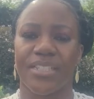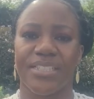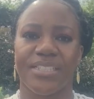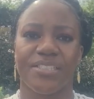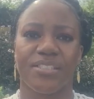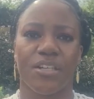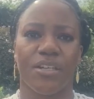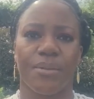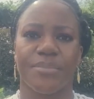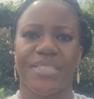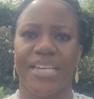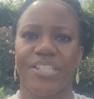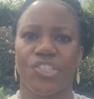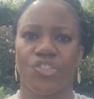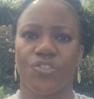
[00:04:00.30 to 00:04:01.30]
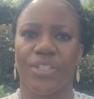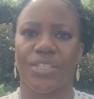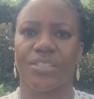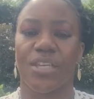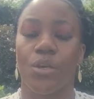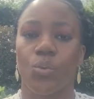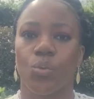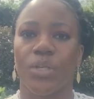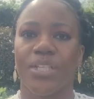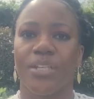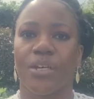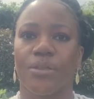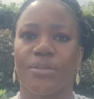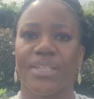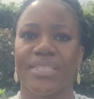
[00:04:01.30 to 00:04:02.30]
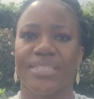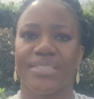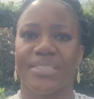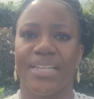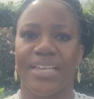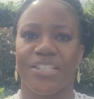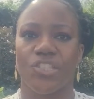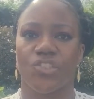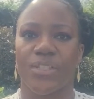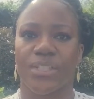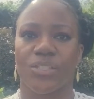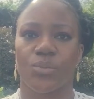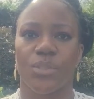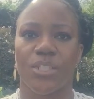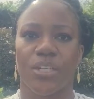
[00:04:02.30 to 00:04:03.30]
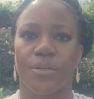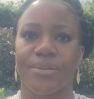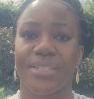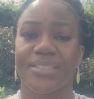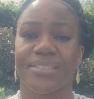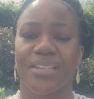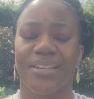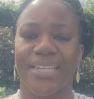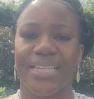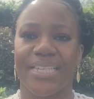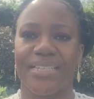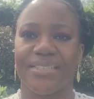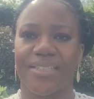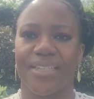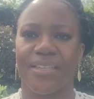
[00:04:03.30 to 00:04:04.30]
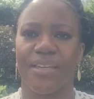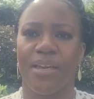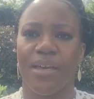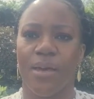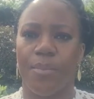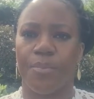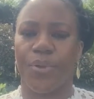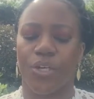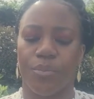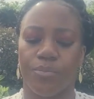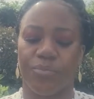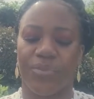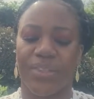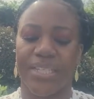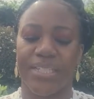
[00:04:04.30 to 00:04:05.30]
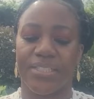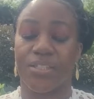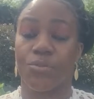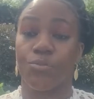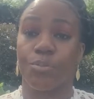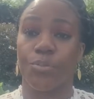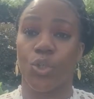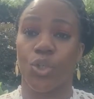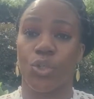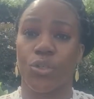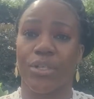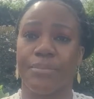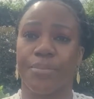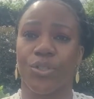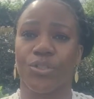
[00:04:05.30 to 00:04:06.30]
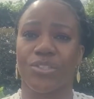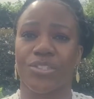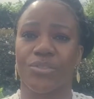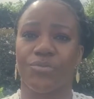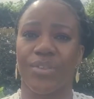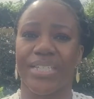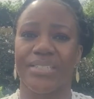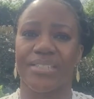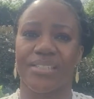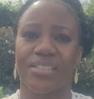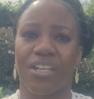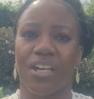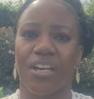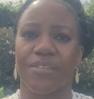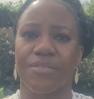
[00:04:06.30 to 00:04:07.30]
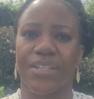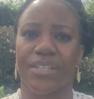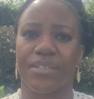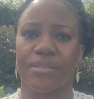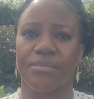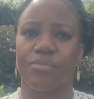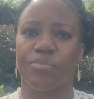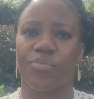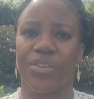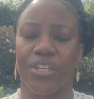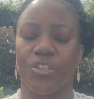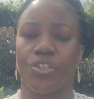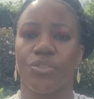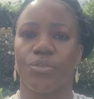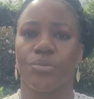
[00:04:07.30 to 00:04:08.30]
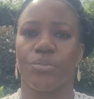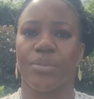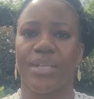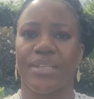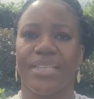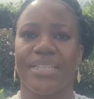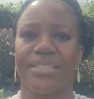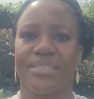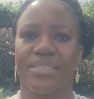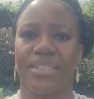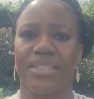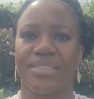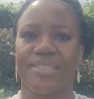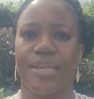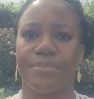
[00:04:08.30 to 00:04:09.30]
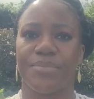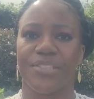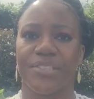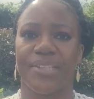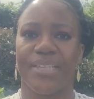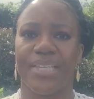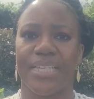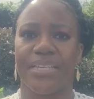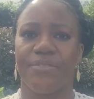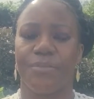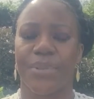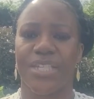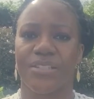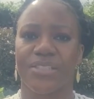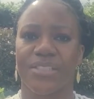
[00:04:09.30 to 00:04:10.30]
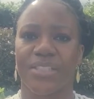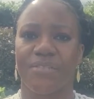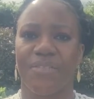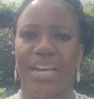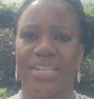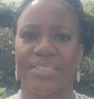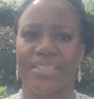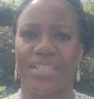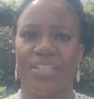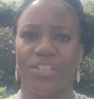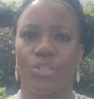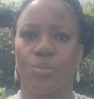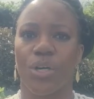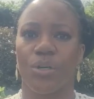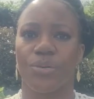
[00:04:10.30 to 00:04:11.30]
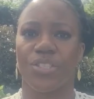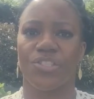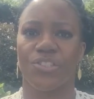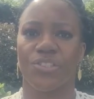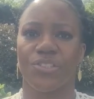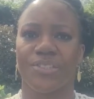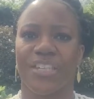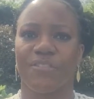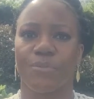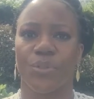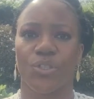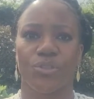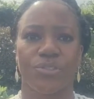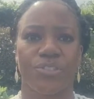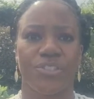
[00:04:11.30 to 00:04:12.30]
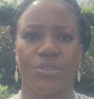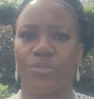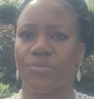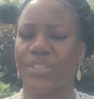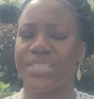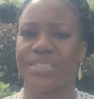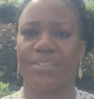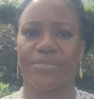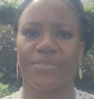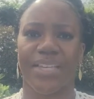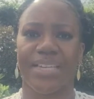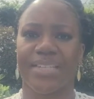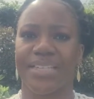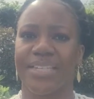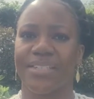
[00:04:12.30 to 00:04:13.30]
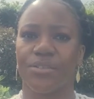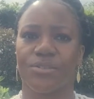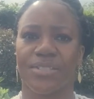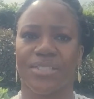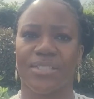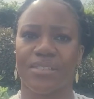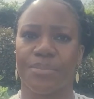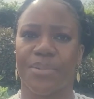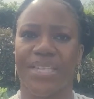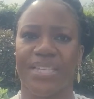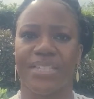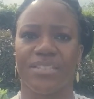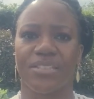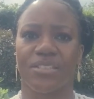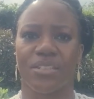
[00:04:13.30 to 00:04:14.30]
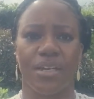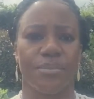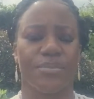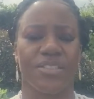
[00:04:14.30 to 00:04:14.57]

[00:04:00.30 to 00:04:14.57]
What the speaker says: it's dangerous. We know that it's dangerous. We know that it's not easy. But these are more important reasons, I think, that you at least attempt to leave, because of the fact that you owe it to yourself, but also the risk of getting killed is the biggest